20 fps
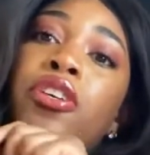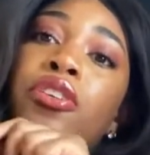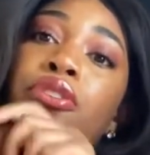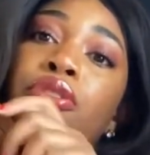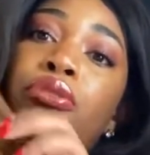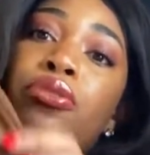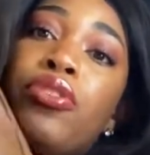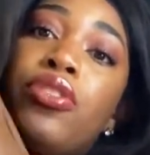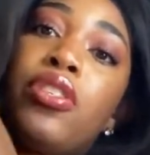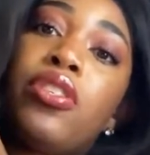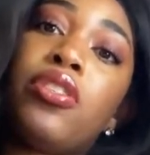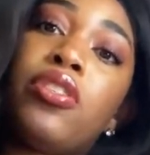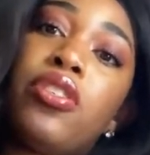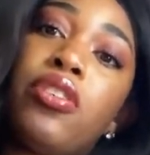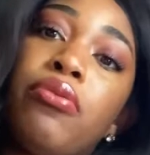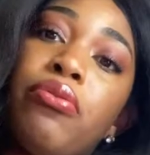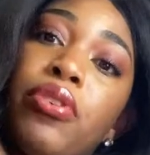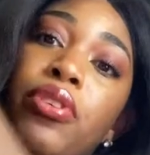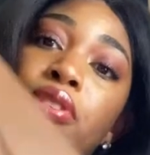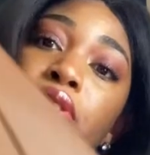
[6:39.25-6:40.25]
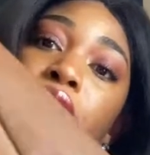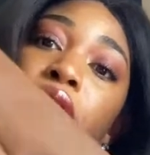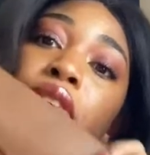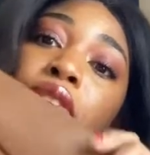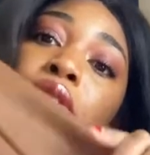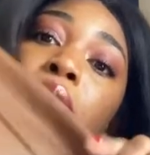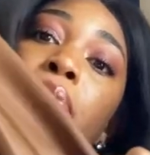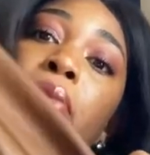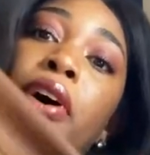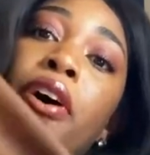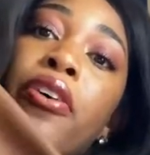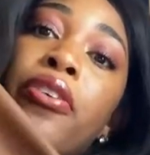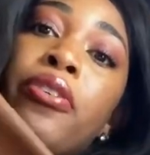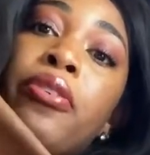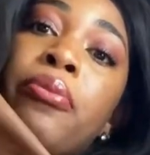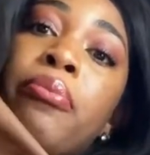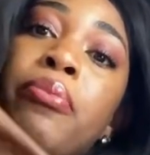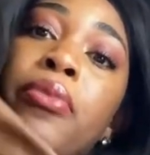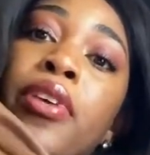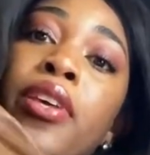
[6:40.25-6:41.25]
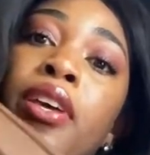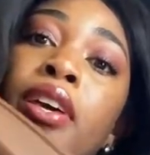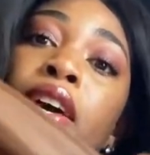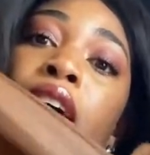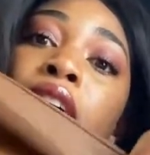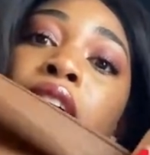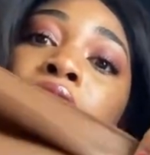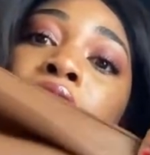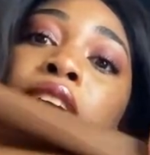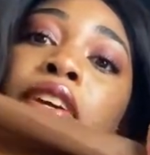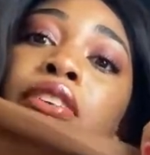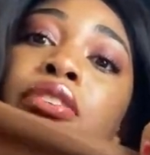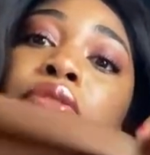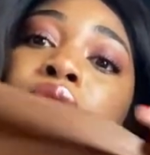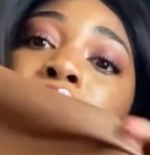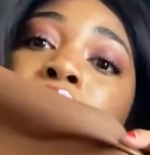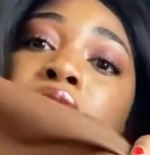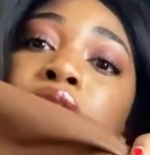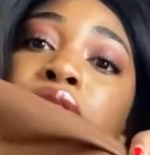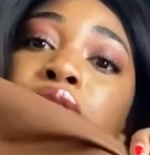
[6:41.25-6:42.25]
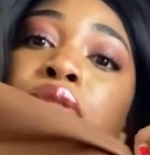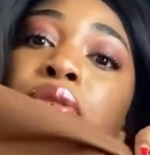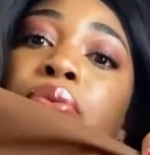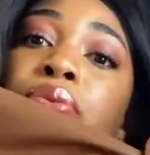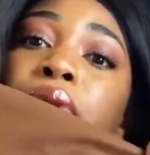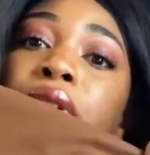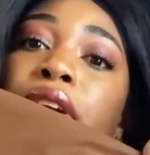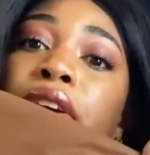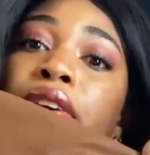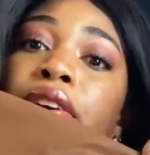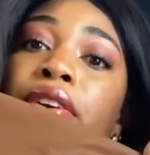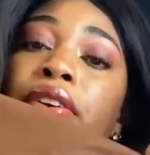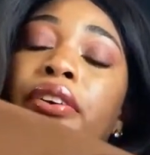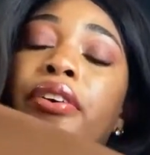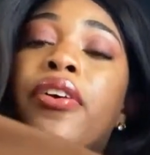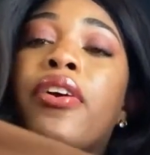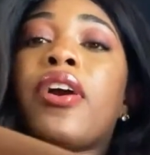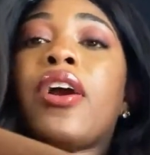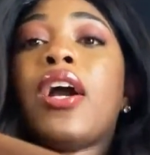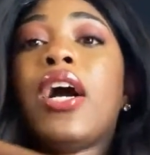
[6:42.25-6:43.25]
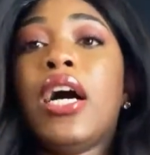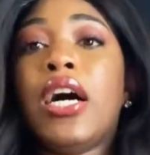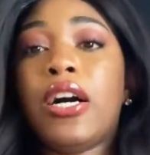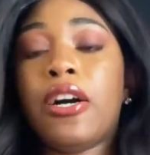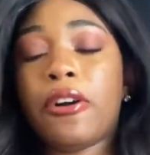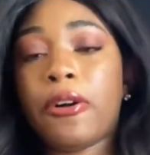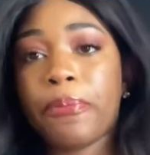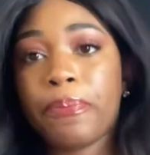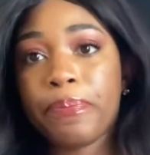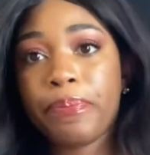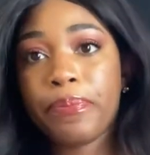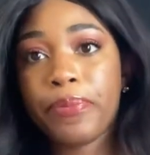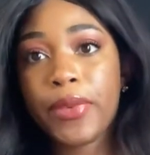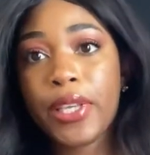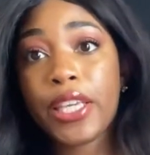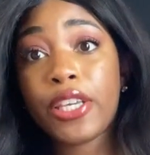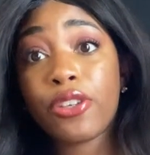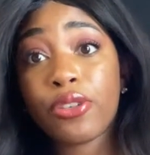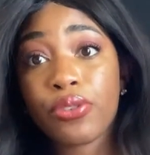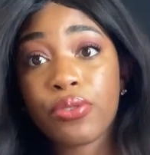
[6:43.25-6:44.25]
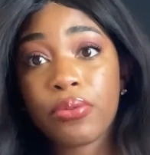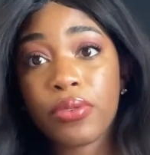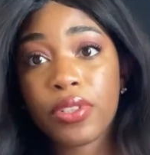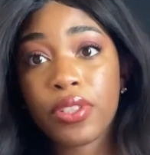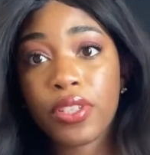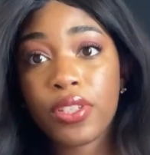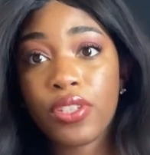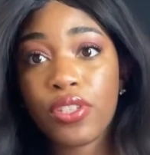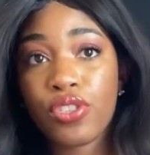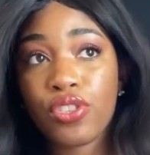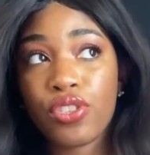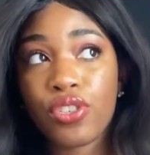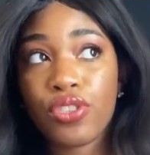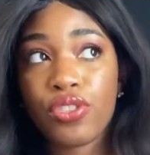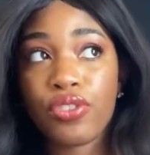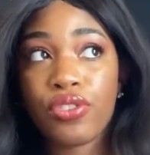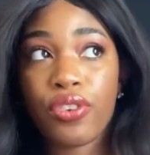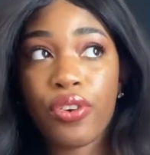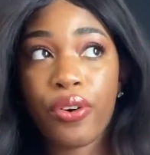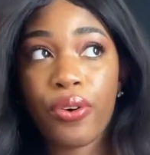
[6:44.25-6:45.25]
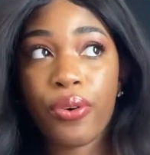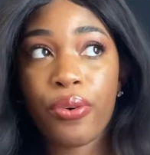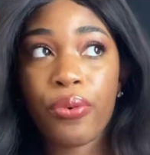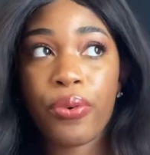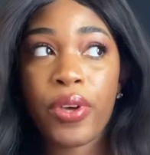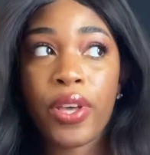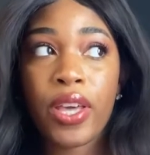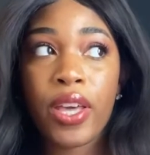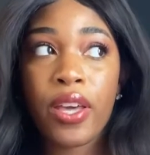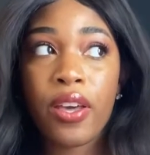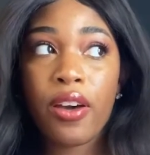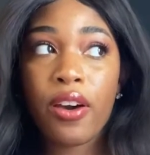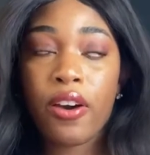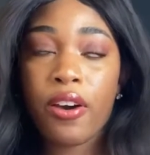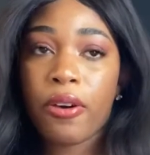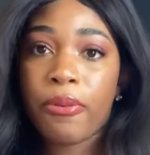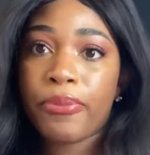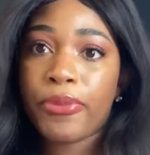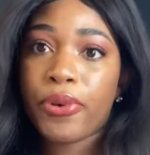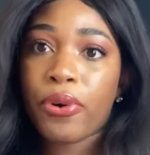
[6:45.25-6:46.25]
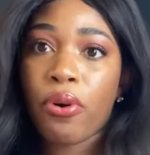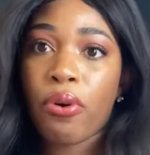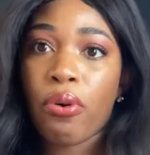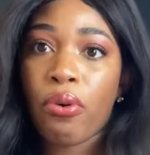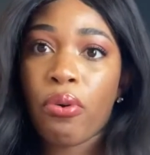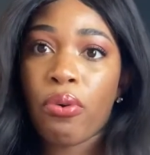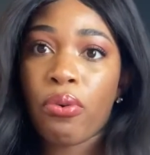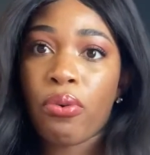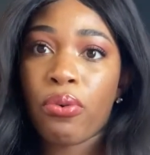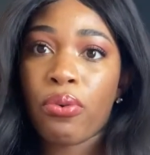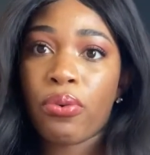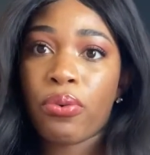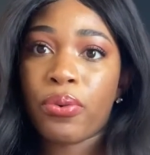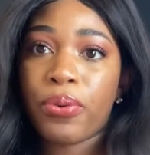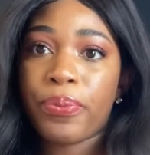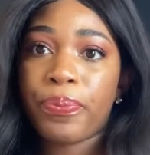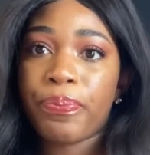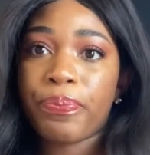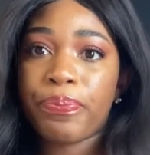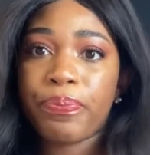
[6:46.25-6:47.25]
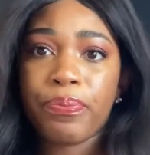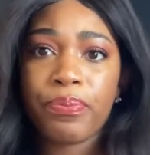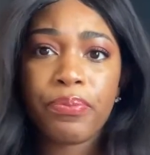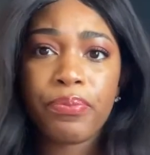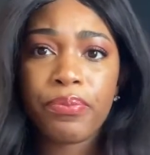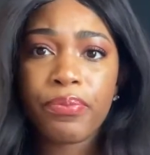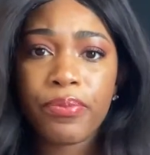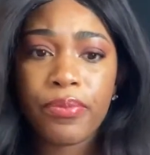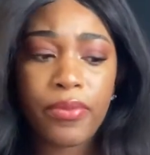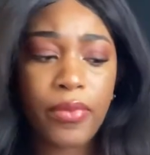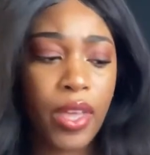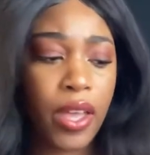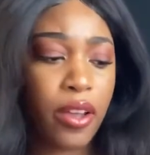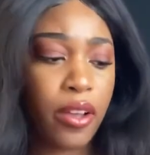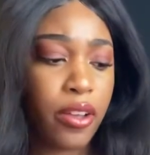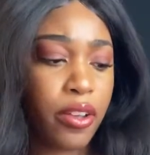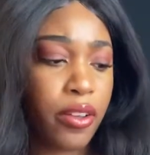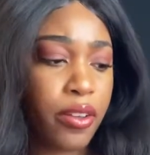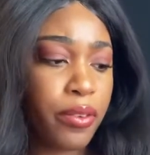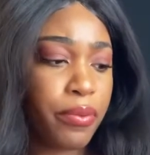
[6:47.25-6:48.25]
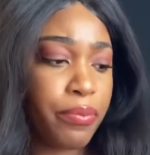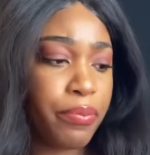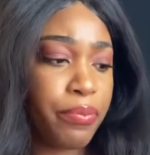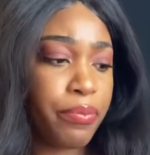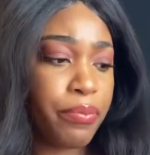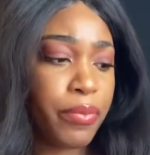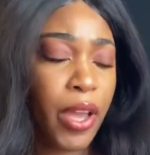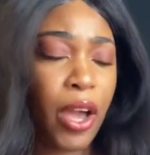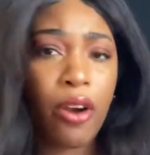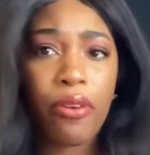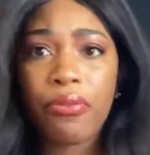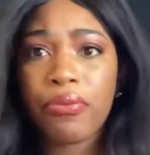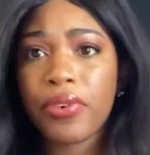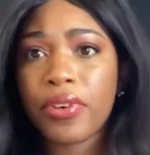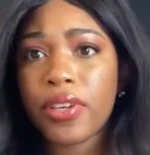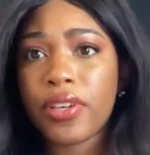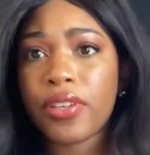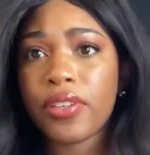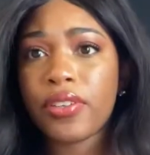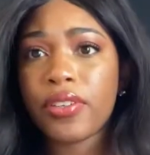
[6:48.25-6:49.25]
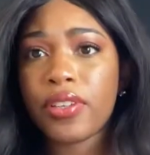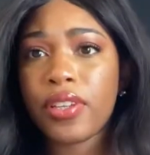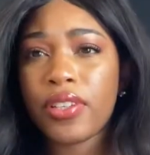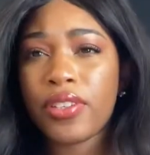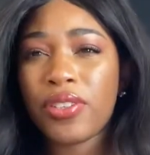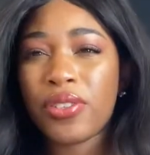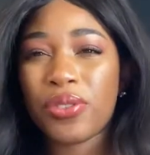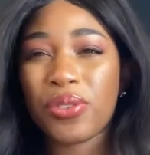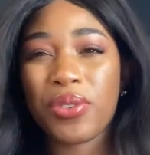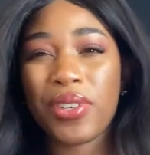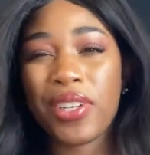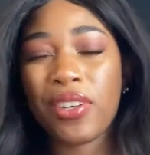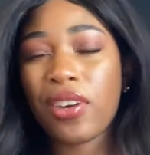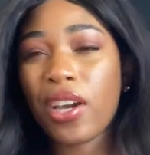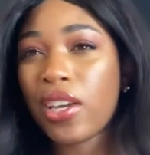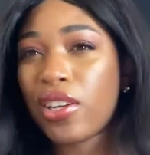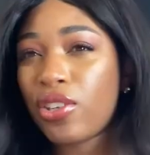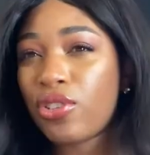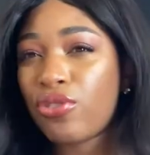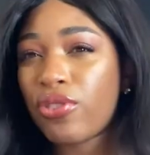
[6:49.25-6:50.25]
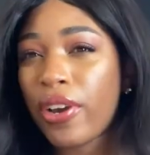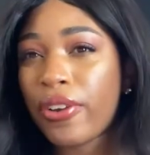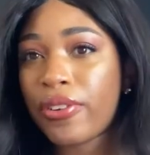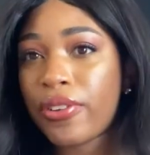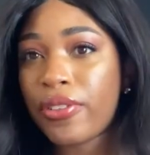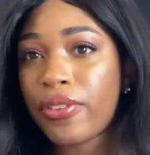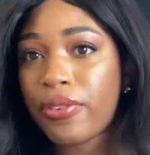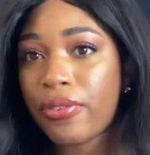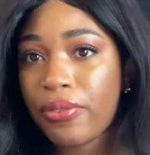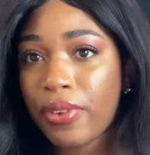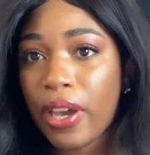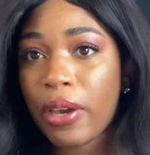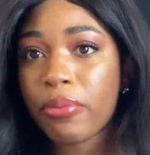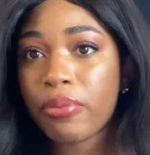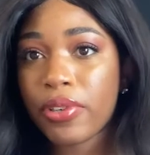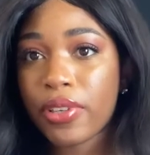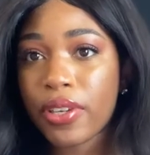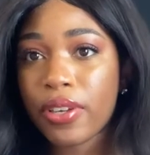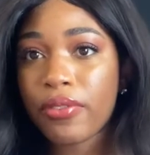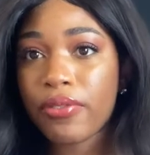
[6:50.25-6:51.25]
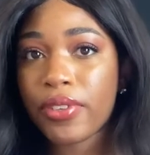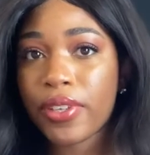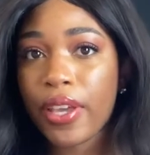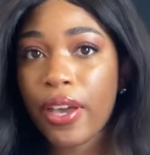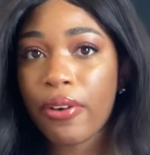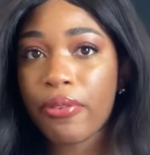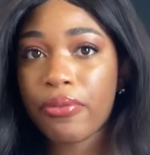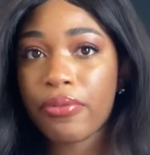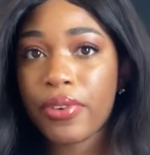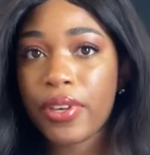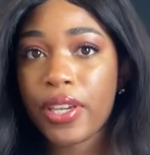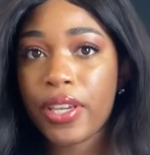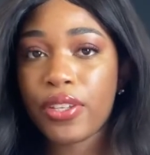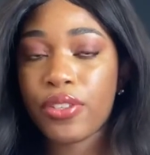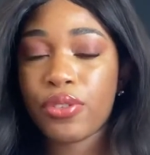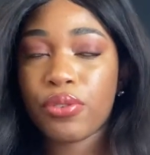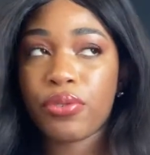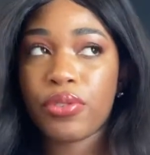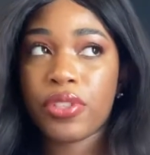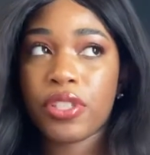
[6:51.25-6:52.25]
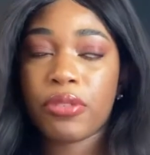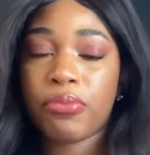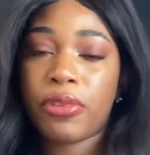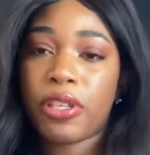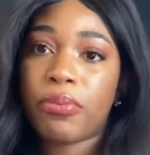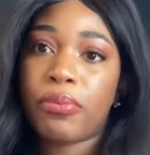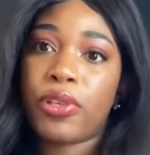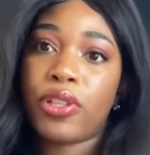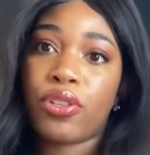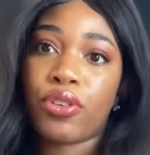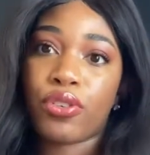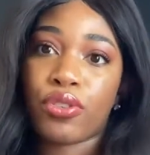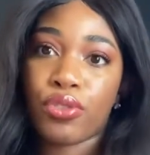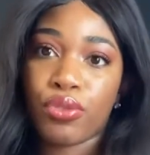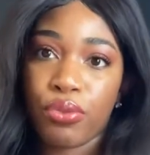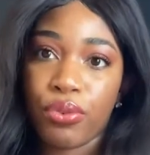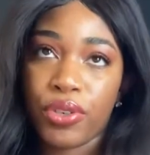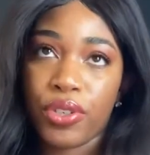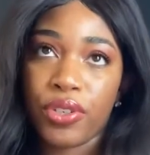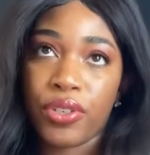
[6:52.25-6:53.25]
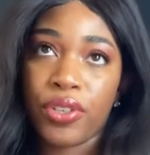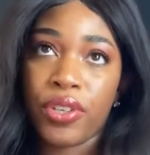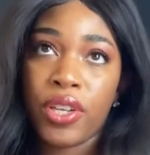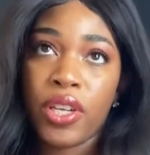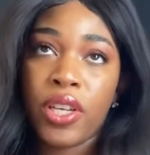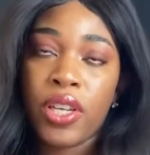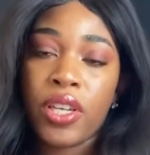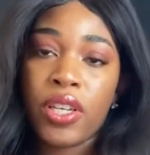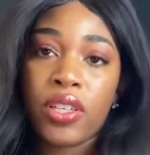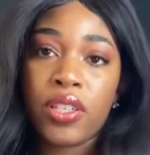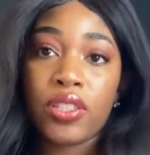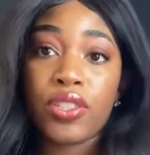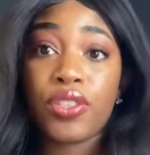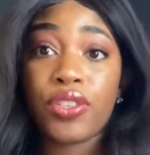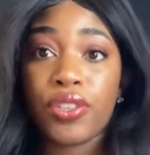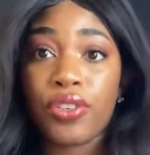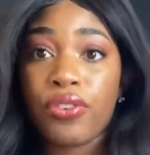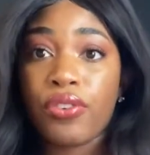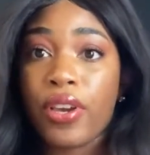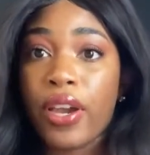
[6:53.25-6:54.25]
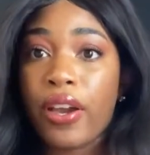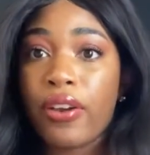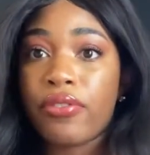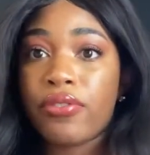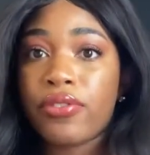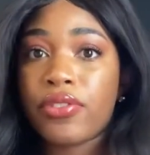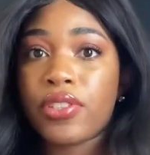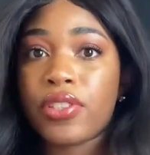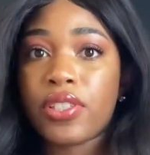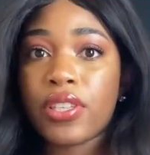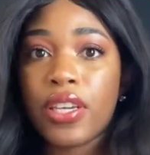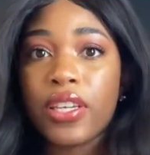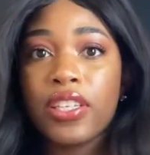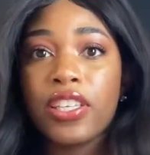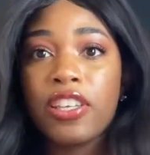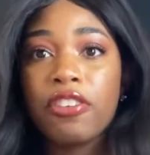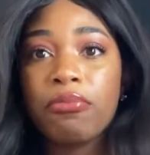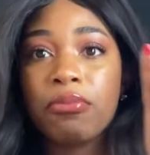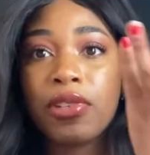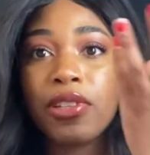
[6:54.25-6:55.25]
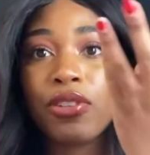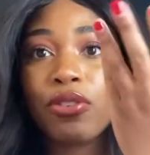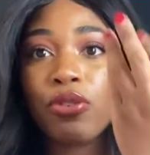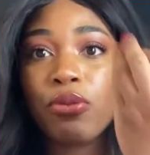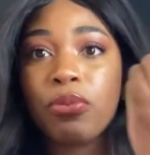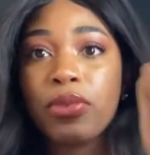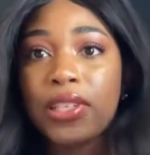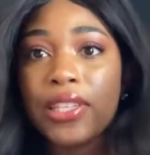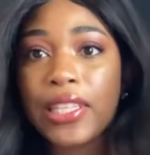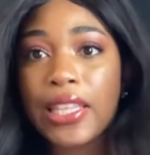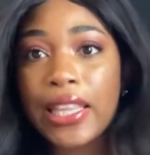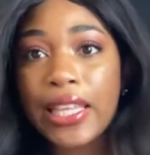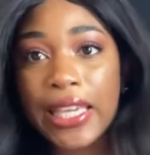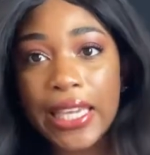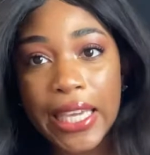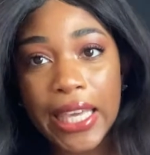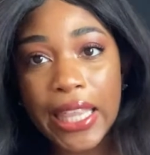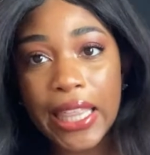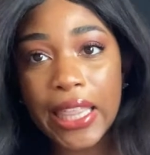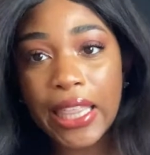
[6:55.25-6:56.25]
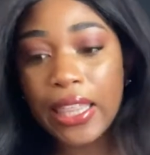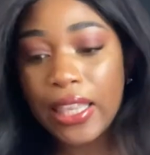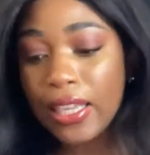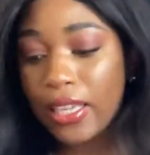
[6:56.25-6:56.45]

So since it flares out at the bottom, I do like to wear um, heels with it just so um, the whole uh, outfit, you know, so I don't kind of drown in the fabric of the outfit and so it doesn't make me look shorter to the ground, just to kind of give me a little bit of length